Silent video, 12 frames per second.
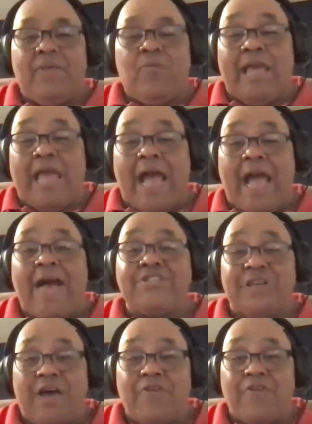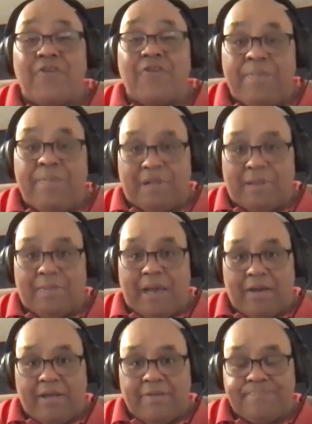when I asked other people
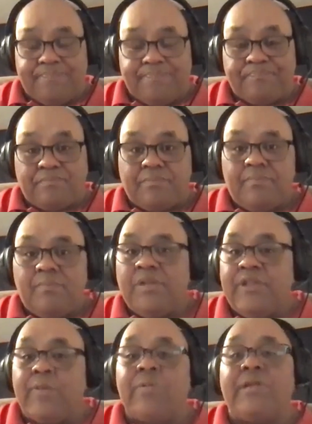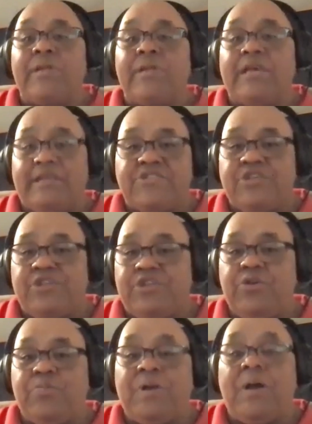about it, they were like, yes,
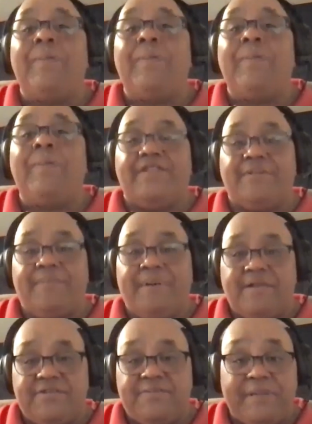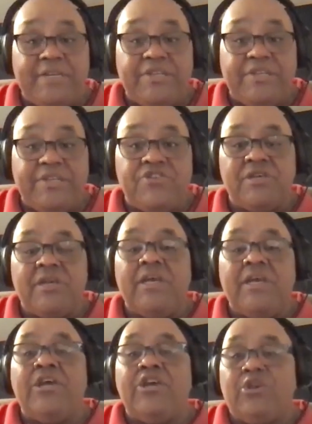you probably had the best speech.
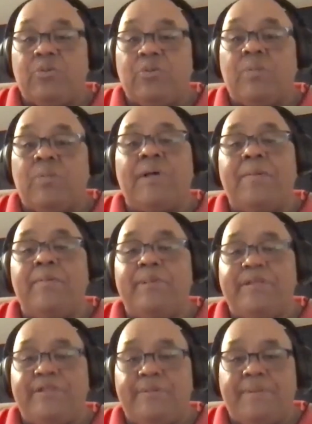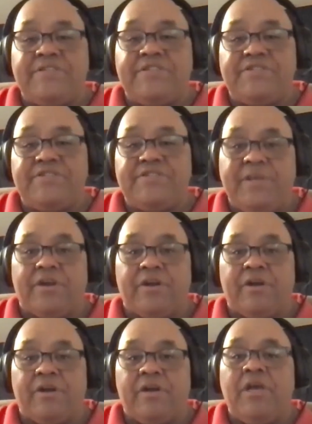You were probably the best
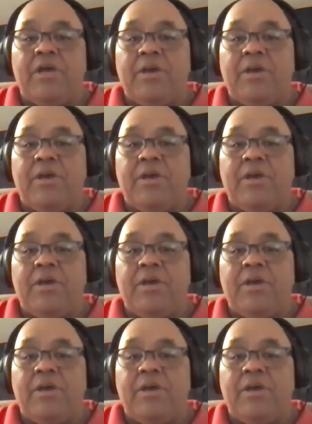speaker.